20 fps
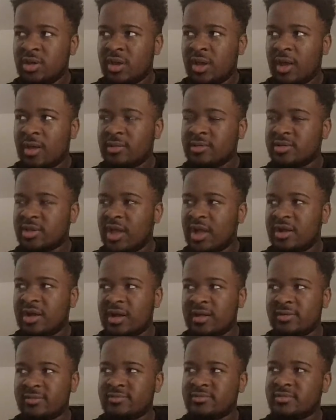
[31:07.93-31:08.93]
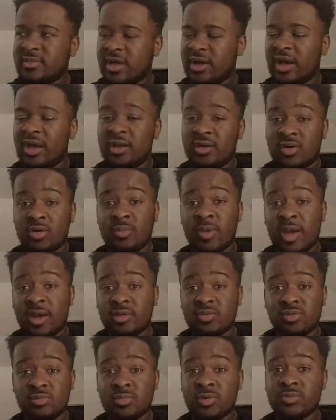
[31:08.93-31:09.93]
I gotta go back
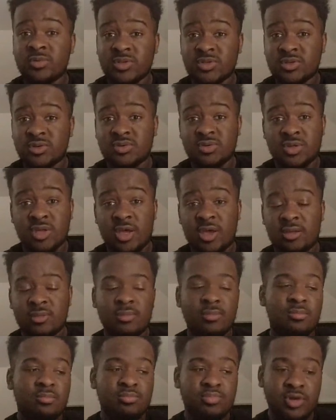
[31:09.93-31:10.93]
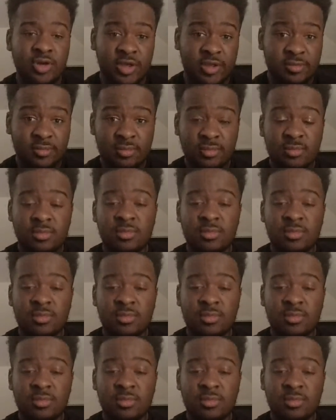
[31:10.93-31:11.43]
and do my research on that. But